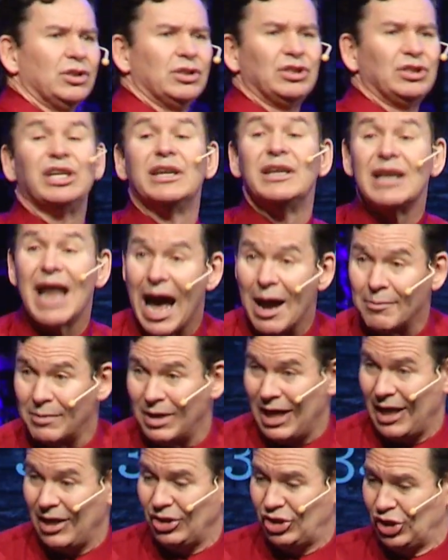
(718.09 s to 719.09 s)

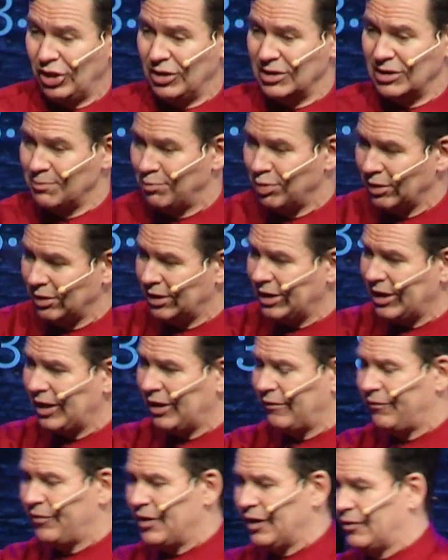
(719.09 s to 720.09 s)
denominations
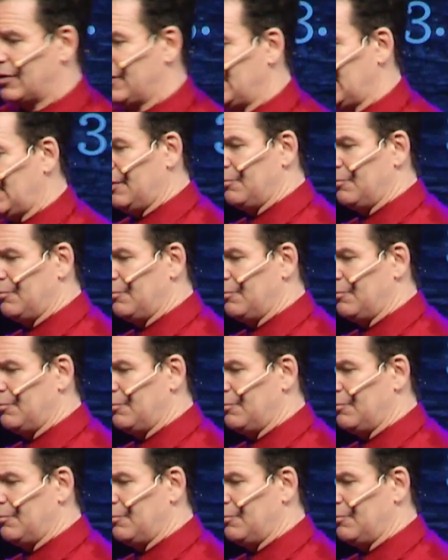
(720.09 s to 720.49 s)
believe that the